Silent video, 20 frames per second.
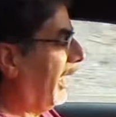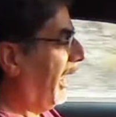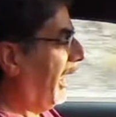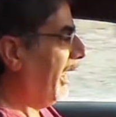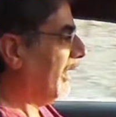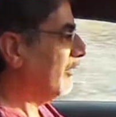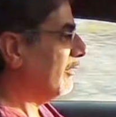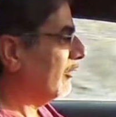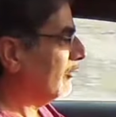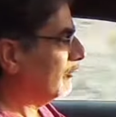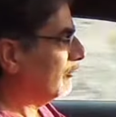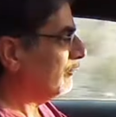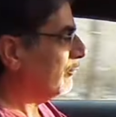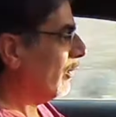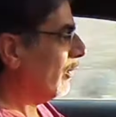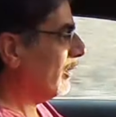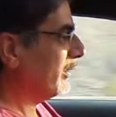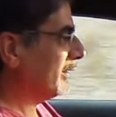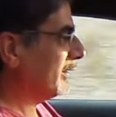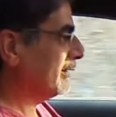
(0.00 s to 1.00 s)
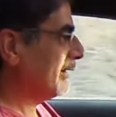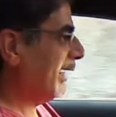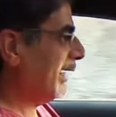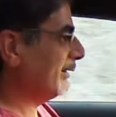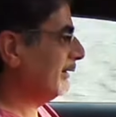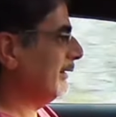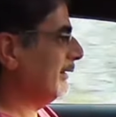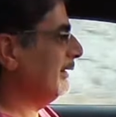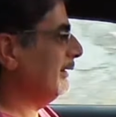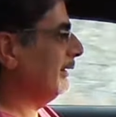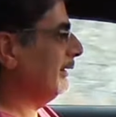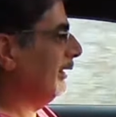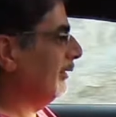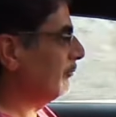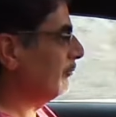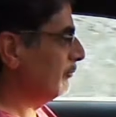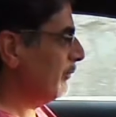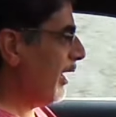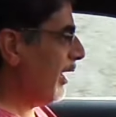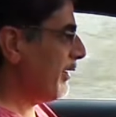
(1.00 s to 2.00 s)
And fourth is actually
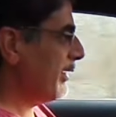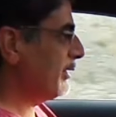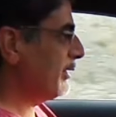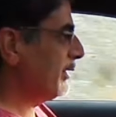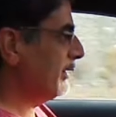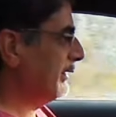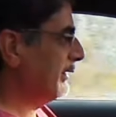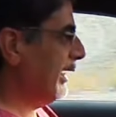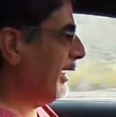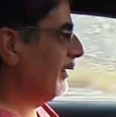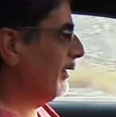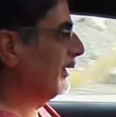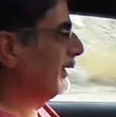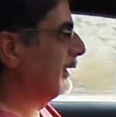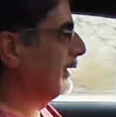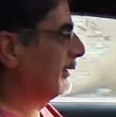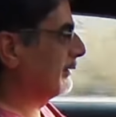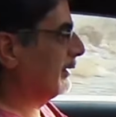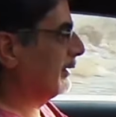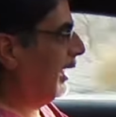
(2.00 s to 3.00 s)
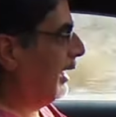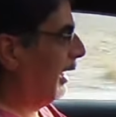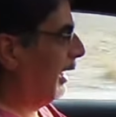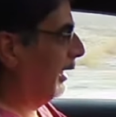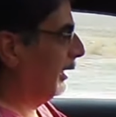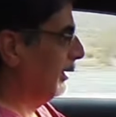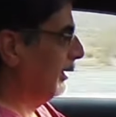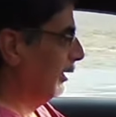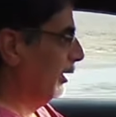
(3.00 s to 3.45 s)
very good gear in this car.